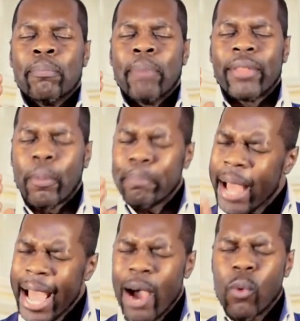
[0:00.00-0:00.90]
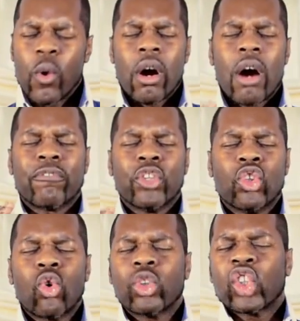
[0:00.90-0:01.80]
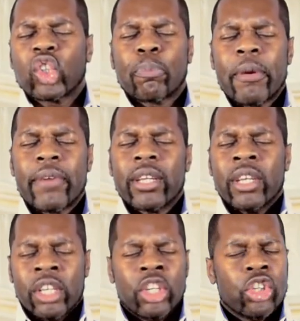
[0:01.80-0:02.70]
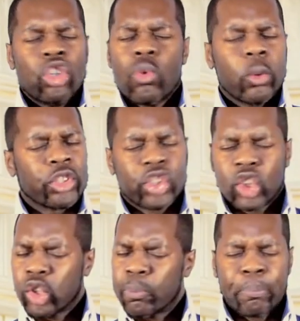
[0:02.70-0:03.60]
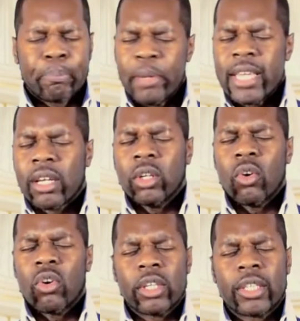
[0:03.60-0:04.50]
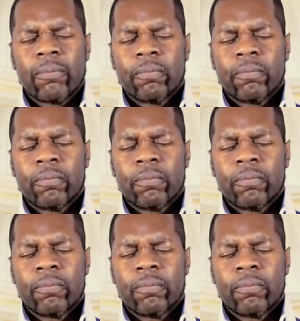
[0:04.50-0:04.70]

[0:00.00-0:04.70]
by the power of your Spirit, you will speak, Lord.